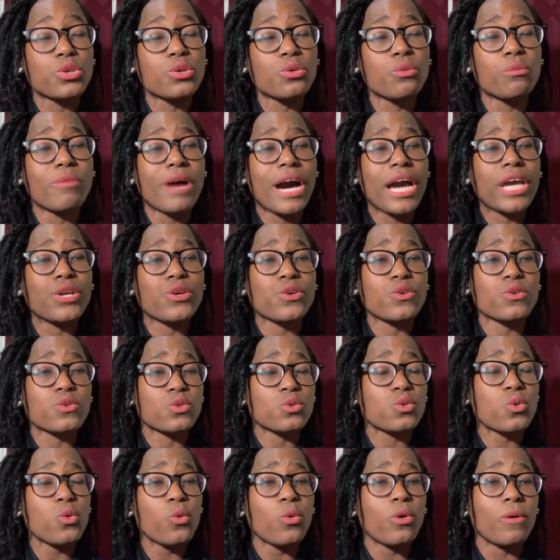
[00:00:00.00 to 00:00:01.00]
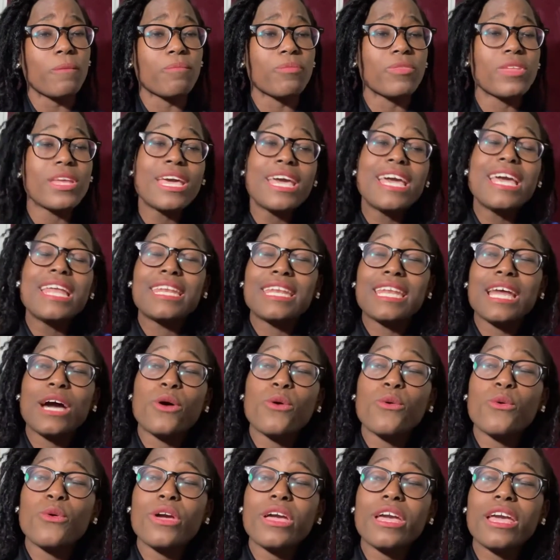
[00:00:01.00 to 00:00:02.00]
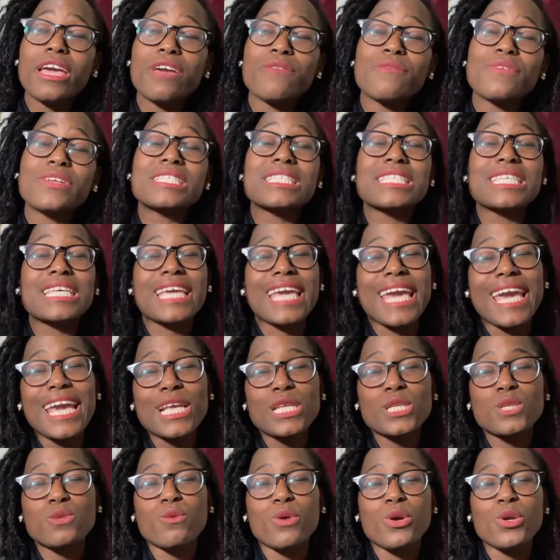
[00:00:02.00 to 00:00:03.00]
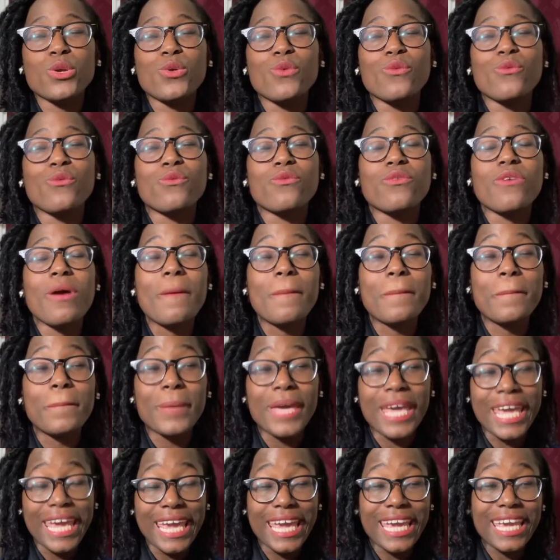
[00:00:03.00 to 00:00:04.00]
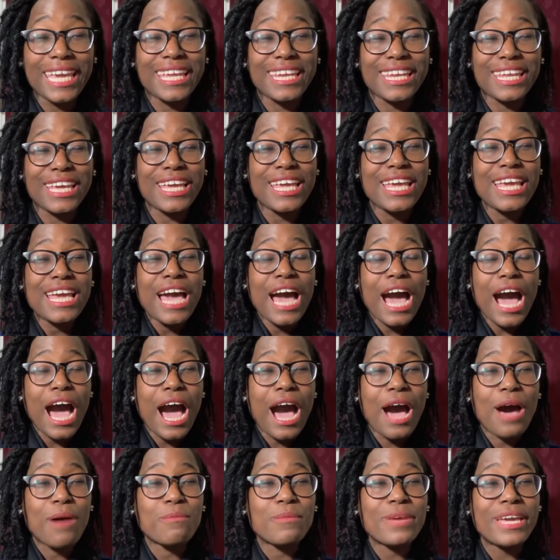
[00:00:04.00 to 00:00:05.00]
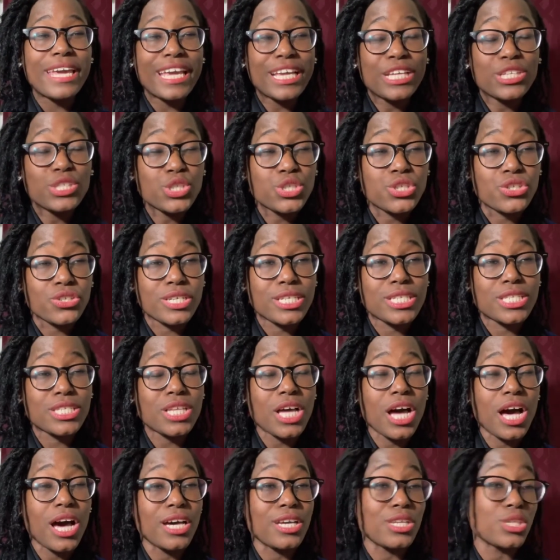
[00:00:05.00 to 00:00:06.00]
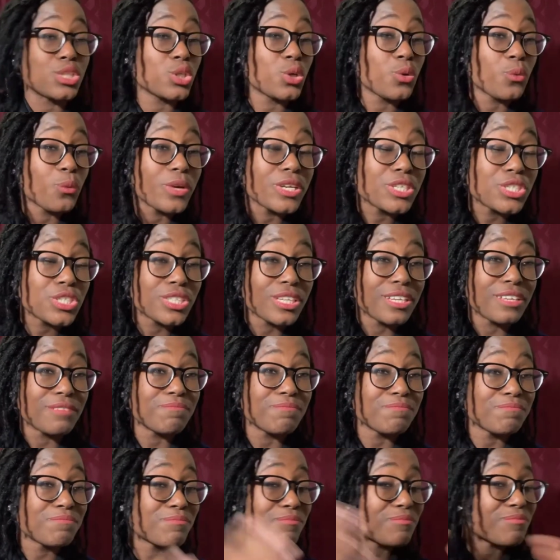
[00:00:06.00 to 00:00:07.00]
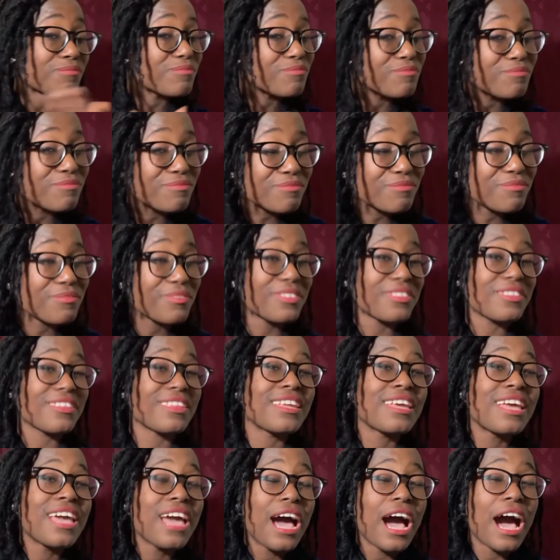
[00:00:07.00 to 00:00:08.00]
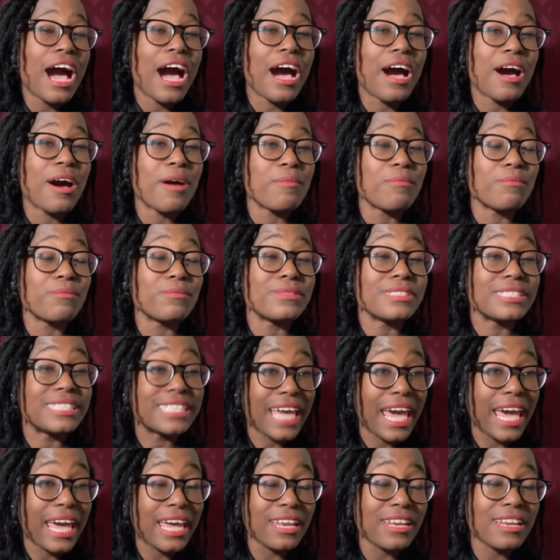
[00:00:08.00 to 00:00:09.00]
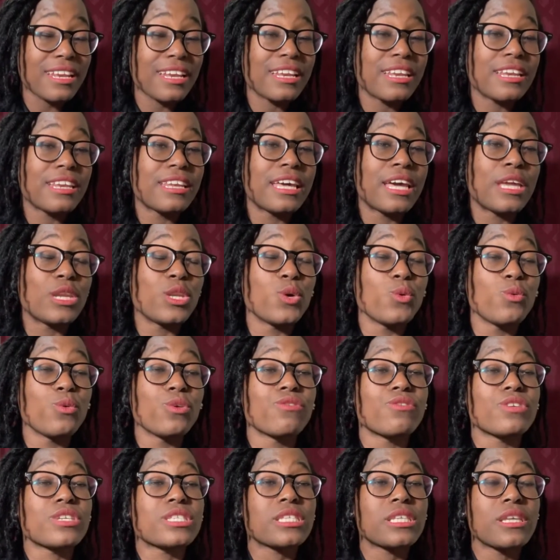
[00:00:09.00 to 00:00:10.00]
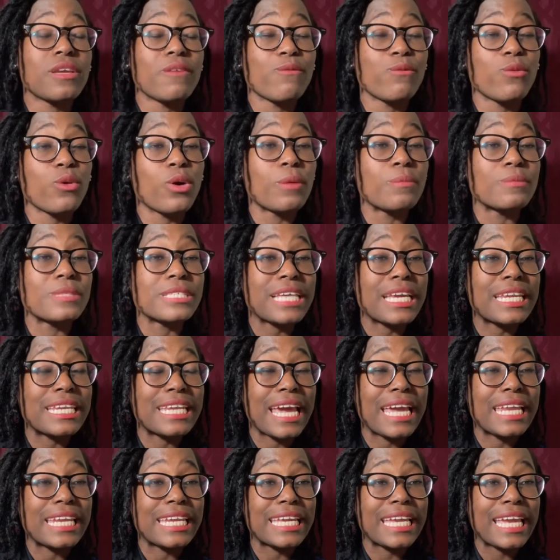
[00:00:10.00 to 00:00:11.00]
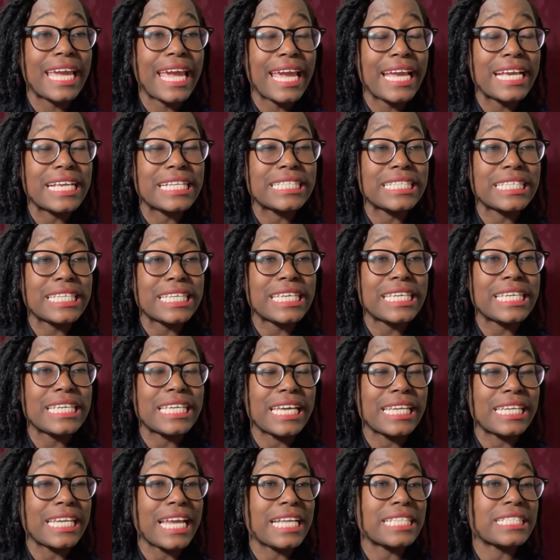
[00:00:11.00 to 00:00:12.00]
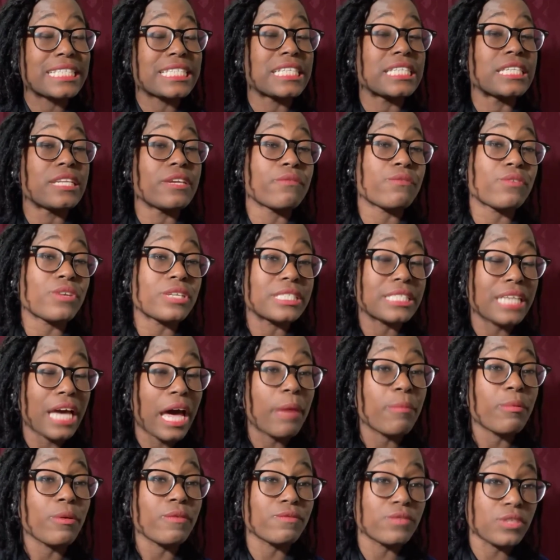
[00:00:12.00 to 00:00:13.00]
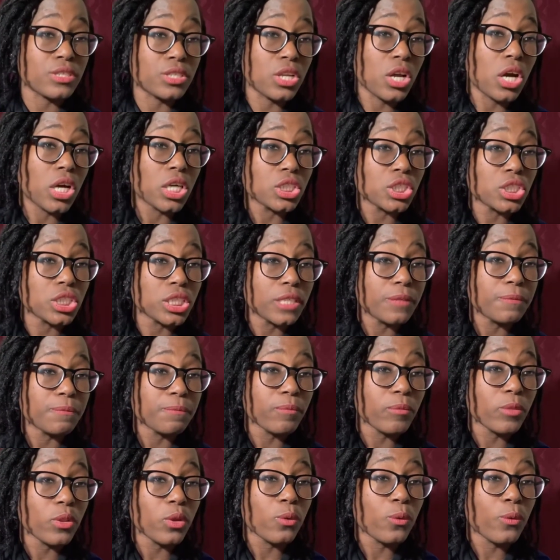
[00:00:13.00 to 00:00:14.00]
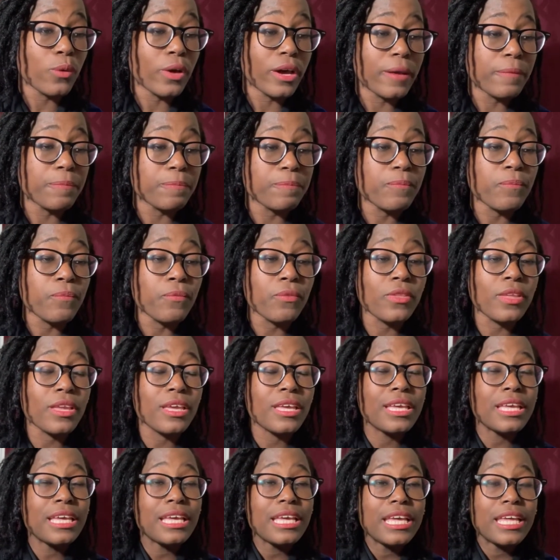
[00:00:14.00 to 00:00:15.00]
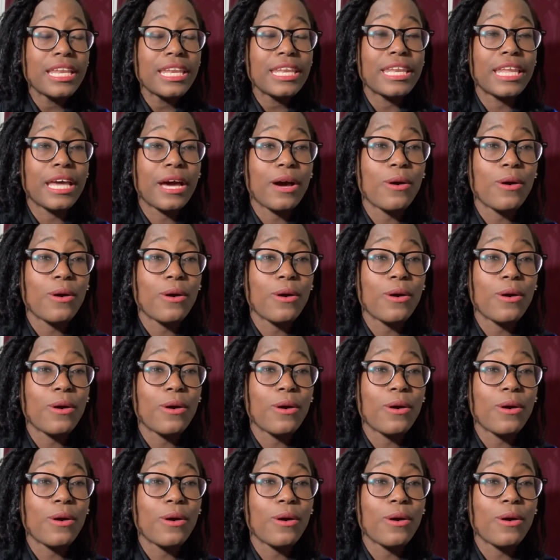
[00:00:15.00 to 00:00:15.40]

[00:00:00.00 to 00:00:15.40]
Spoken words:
by your school. Now, if it's the case where you've paid interest on tuition debt, then you would receive Form 1098-E, and that's a different type of deduction, okay? Now,